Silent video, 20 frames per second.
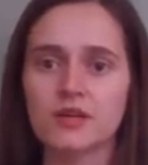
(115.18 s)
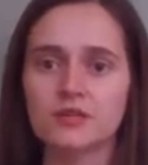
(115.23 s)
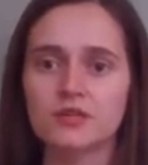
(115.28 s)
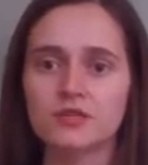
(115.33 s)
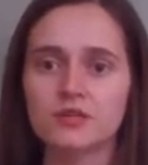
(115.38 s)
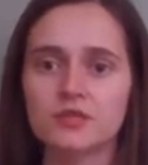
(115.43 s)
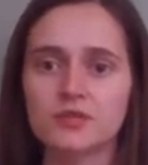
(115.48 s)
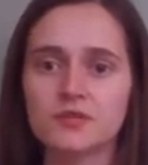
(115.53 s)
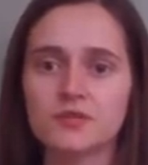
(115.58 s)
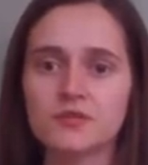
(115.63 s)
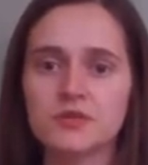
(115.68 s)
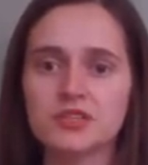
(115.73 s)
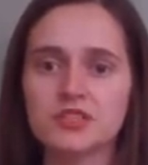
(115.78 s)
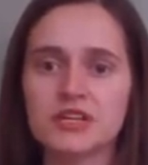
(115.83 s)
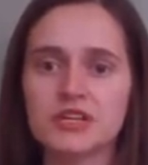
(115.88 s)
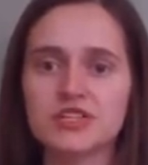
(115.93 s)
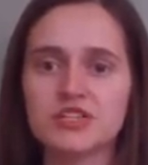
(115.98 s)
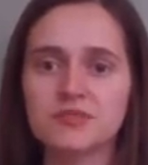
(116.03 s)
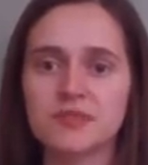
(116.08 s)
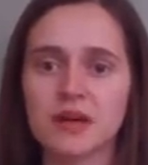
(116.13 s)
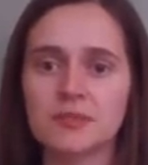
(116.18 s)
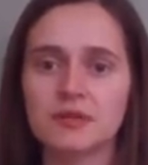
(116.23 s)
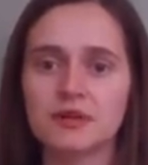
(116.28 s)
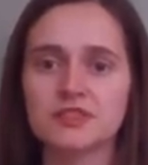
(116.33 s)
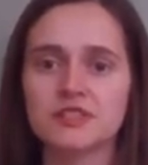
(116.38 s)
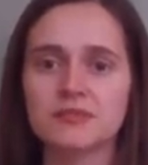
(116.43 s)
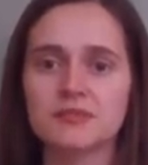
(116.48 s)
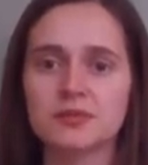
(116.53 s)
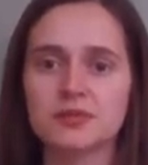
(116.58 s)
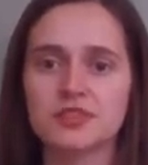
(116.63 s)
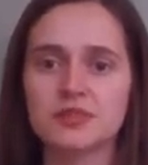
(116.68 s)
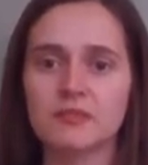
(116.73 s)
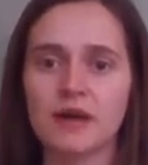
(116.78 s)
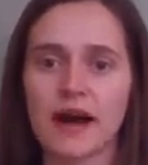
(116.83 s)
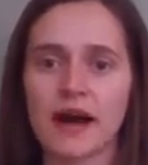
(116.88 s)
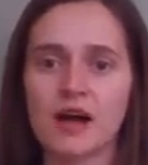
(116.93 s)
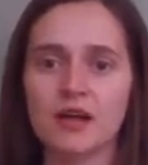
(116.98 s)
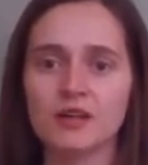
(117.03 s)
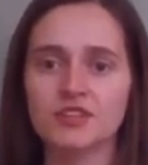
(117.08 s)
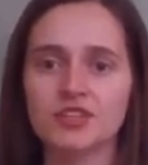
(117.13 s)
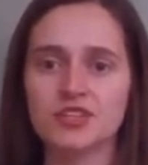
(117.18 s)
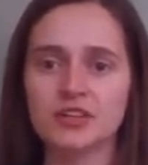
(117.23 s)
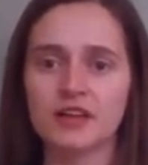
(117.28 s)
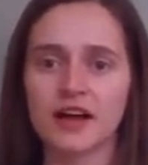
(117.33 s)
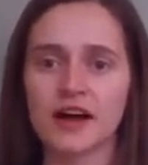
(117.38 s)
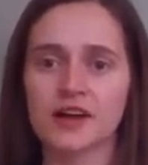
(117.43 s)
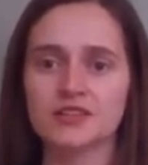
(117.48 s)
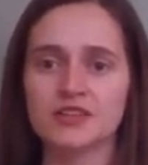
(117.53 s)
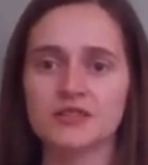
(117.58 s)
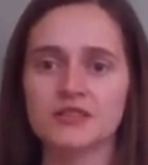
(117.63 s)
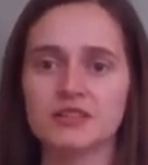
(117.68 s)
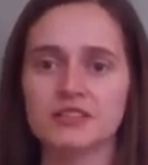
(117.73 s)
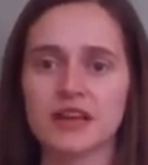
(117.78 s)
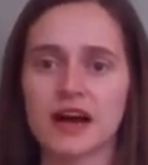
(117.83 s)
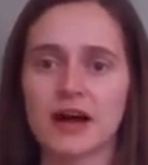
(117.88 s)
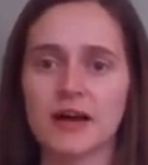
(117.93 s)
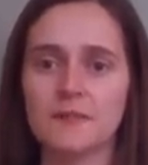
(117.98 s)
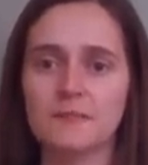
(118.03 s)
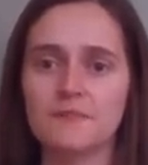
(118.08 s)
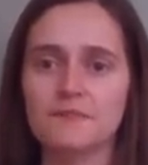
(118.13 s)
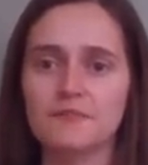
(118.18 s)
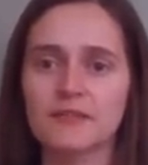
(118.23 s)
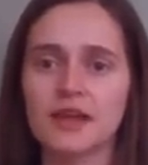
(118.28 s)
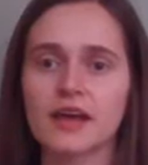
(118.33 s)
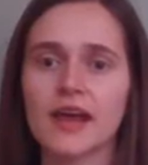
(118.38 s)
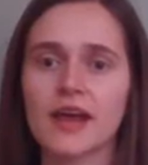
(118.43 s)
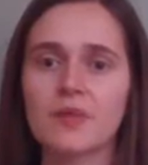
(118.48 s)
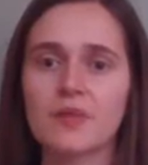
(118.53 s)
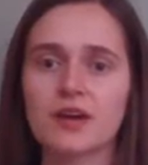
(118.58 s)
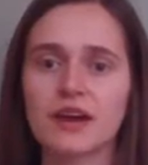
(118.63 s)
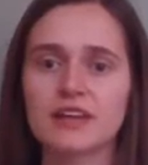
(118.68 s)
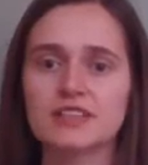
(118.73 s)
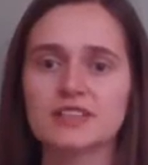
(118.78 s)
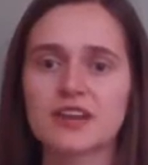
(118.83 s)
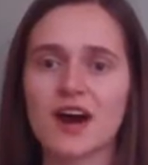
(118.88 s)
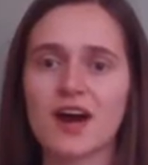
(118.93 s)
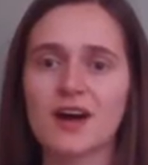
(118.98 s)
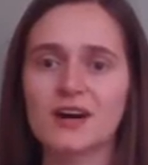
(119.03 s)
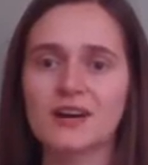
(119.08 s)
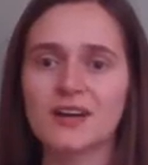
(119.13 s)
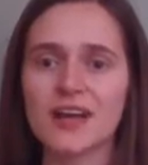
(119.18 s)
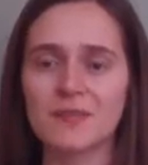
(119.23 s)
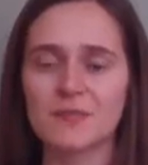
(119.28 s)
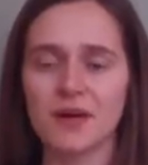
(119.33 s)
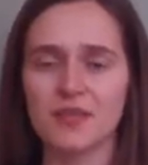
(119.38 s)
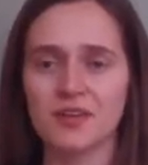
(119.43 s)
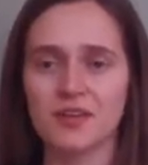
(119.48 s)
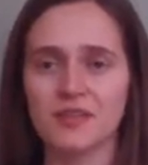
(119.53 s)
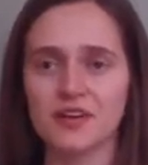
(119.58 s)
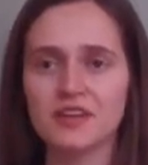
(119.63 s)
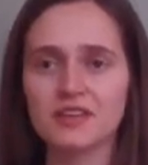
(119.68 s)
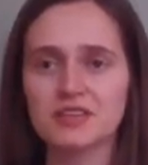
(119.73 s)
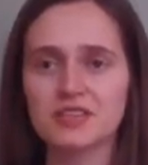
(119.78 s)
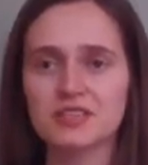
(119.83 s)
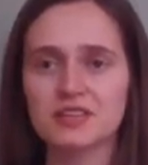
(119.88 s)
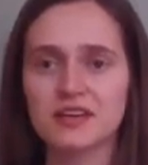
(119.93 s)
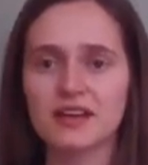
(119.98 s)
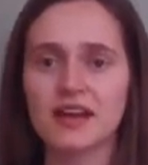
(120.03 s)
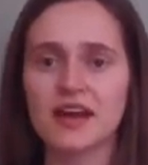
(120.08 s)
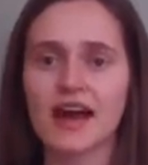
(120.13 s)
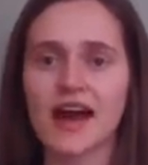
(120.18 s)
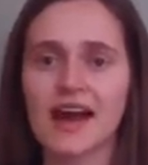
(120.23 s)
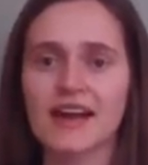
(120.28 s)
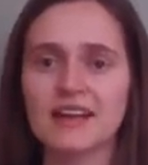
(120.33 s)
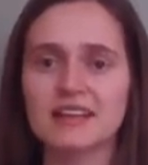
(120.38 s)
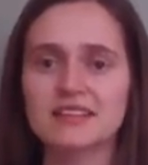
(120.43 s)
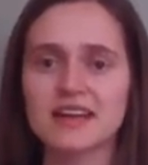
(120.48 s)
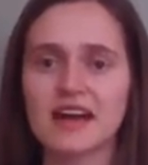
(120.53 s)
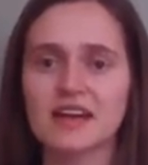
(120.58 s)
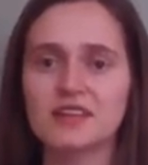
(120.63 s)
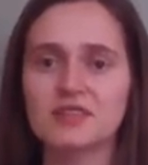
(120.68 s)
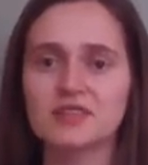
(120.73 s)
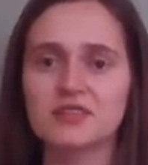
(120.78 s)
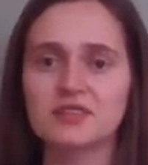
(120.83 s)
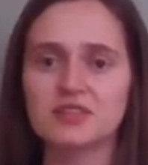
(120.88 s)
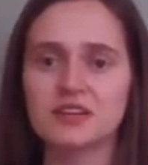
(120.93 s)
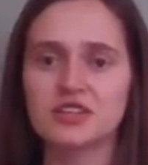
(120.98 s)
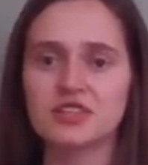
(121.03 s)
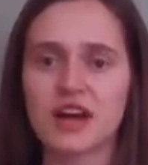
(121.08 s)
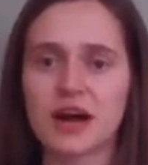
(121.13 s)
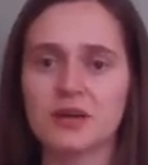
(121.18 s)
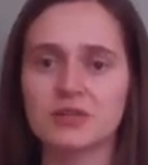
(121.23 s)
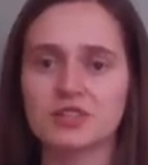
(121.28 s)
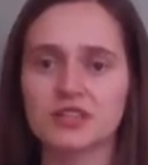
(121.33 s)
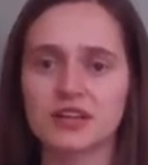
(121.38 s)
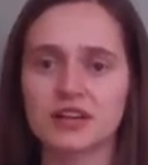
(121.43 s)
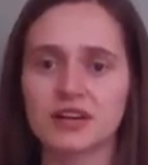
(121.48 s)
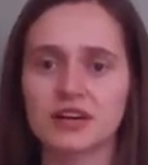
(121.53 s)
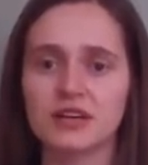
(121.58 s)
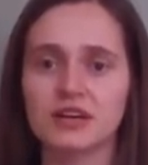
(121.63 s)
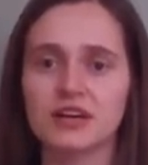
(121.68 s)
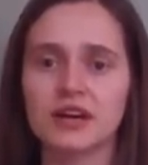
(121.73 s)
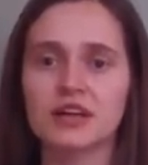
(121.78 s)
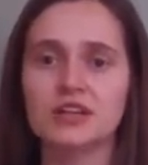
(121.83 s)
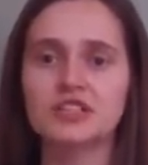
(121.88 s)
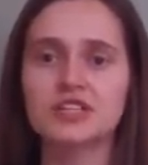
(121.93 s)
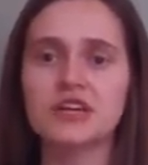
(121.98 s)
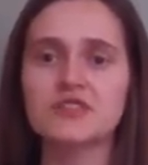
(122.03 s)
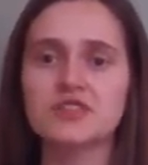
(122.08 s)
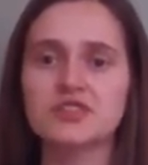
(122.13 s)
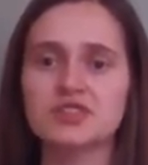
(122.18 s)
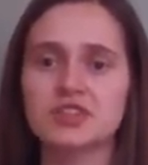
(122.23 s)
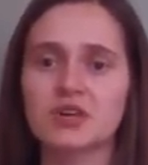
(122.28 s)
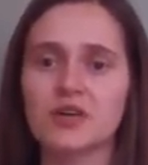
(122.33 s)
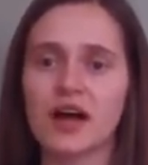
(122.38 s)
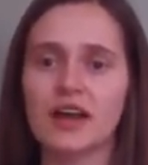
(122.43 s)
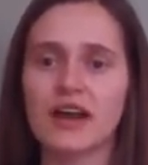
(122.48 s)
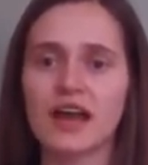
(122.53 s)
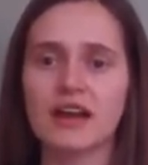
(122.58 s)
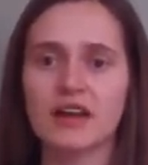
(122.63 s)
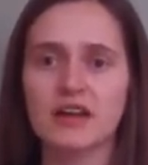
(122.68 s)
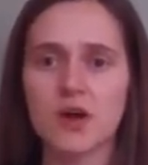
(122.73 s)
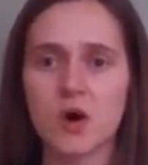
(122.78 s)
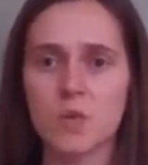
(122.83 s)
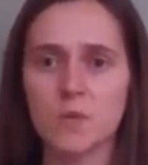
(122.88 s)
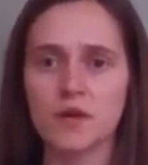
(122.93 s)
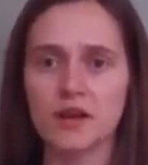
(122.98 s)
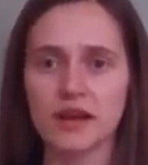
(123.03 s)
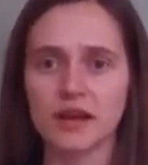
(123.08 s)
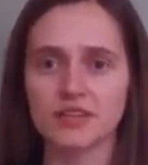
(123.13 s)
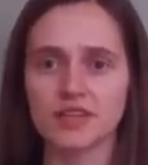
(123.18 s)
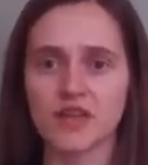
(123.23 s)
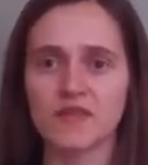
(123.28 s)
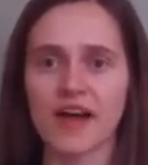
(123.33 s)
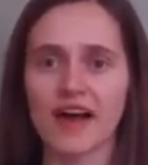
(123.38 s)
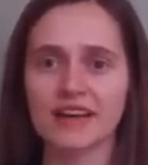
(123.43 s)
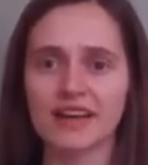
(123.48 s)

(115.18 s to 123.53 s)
Ruth was teaching my Principles of Biology class at the time, and when I saw her name on the list, I decided to reach out to her and see if she still had any openings on that